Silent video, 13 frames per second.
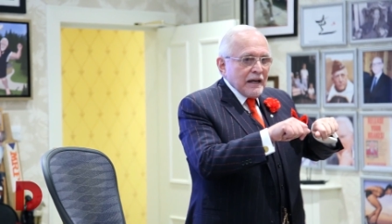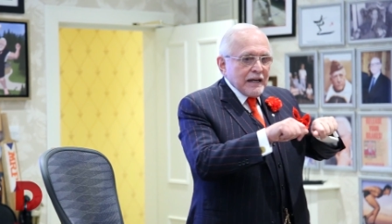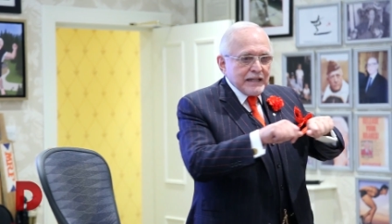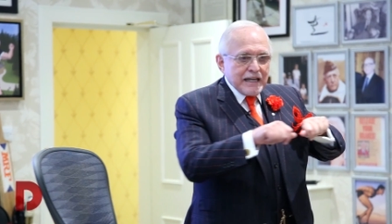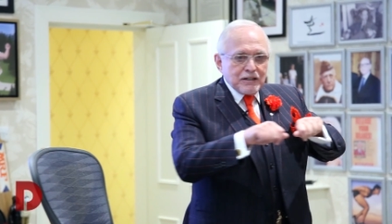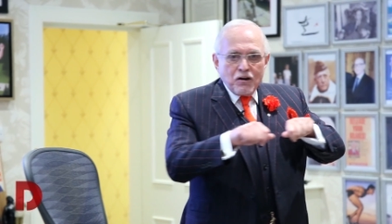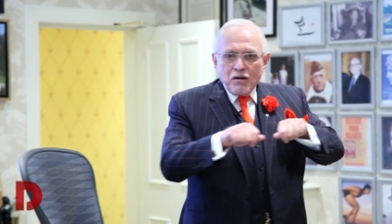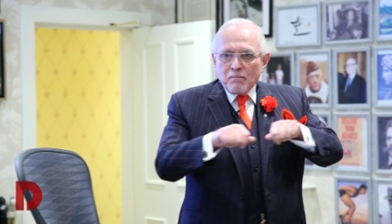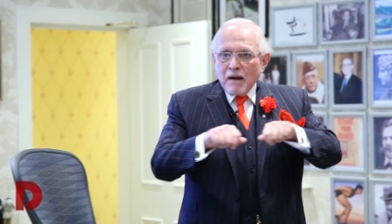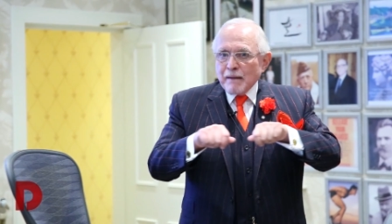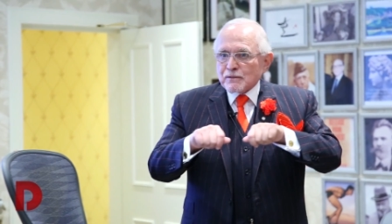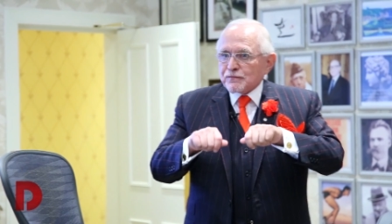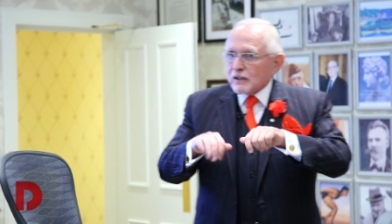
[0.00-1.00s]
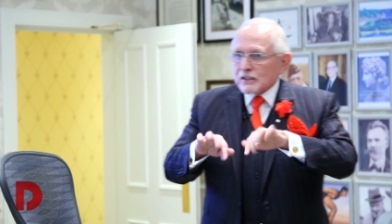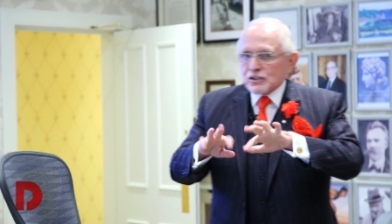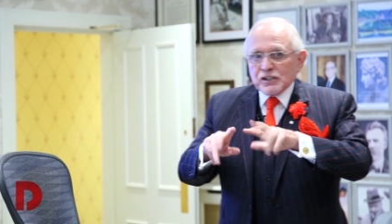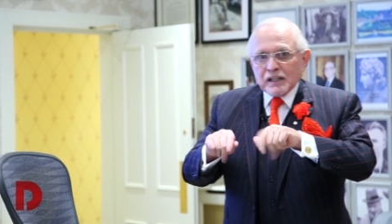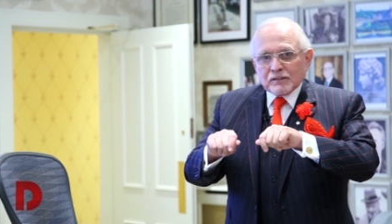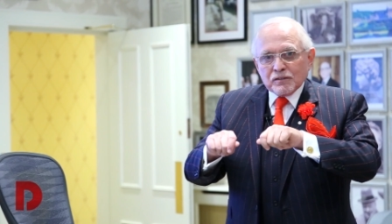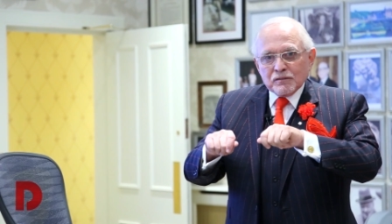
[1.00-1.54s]
And they know mom's full of
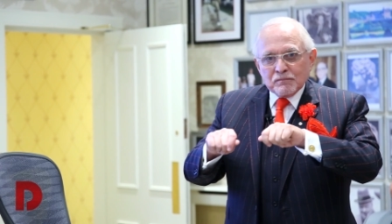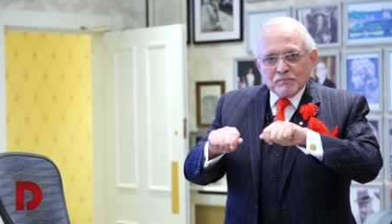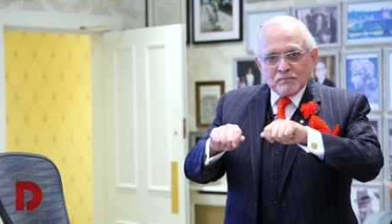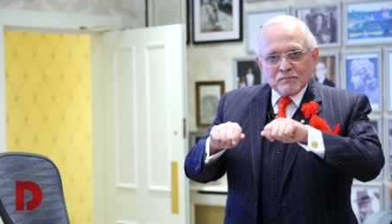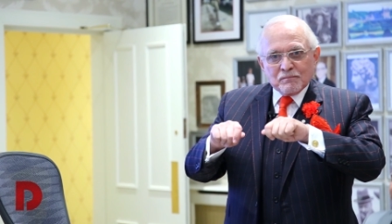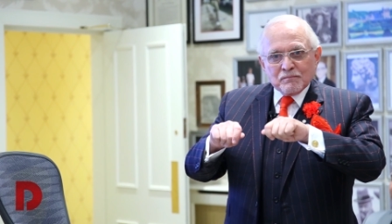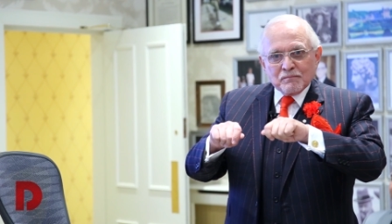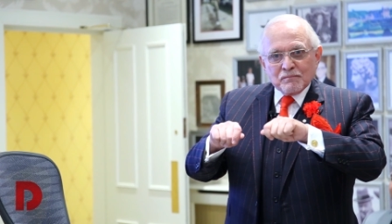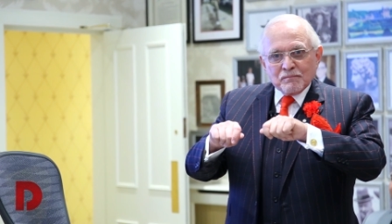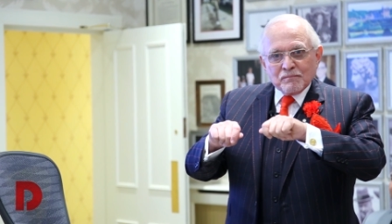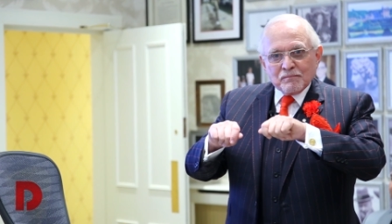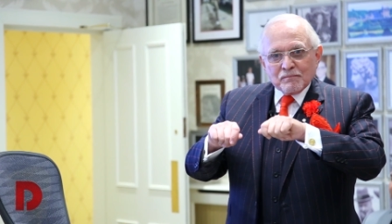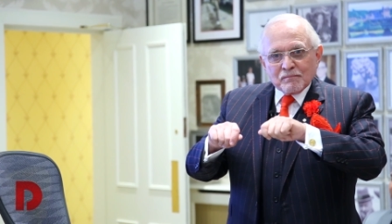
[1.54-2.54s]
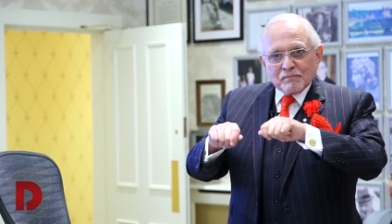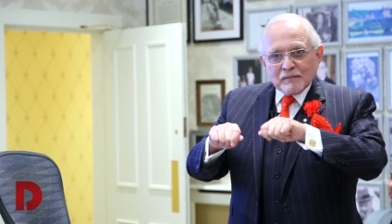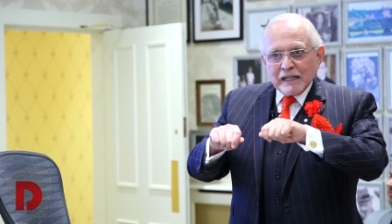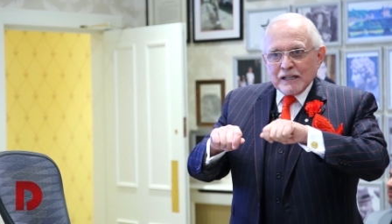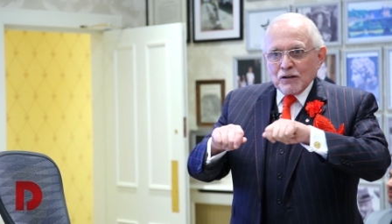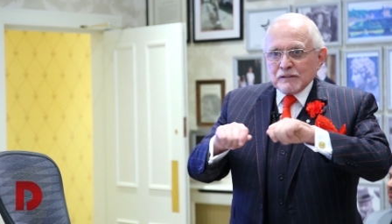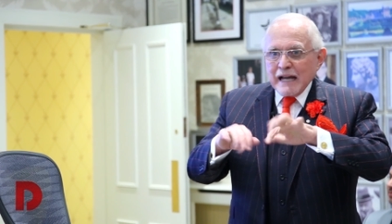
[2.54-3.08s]
shit.
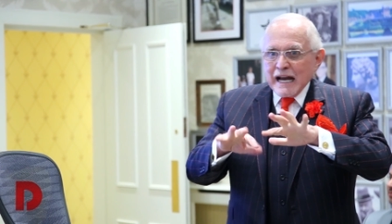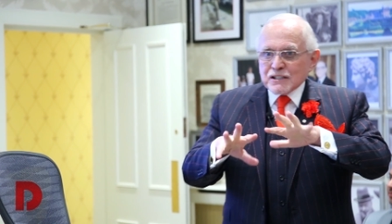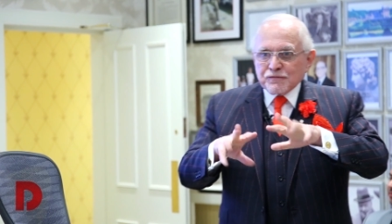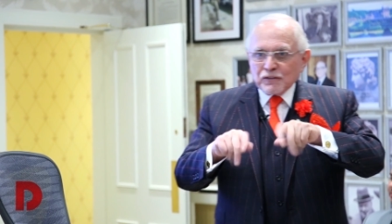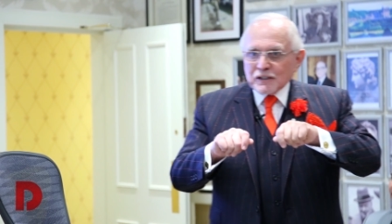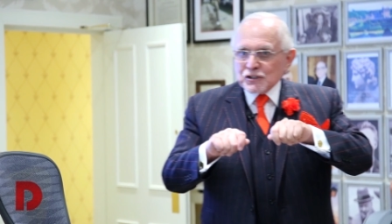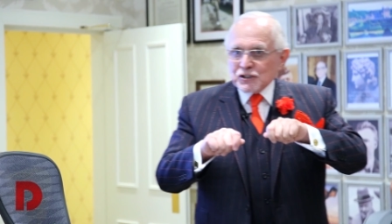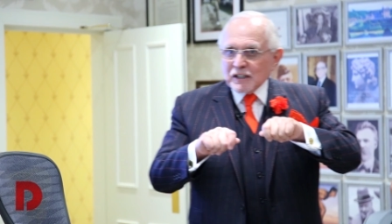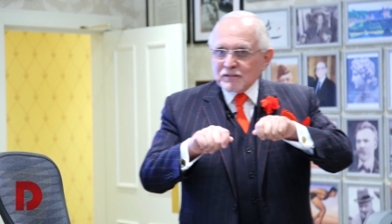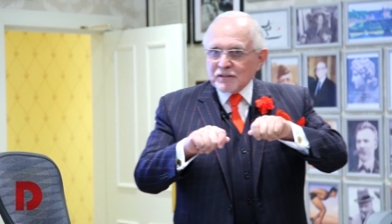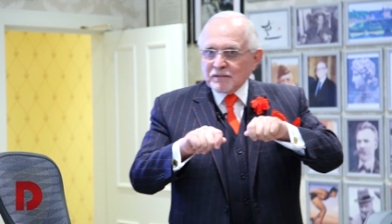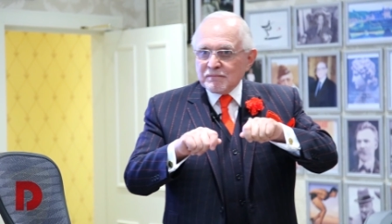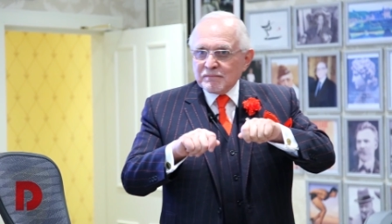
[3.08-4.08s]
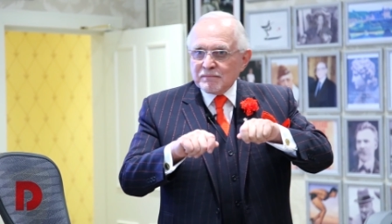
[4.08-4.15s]
They know dad's full of shit.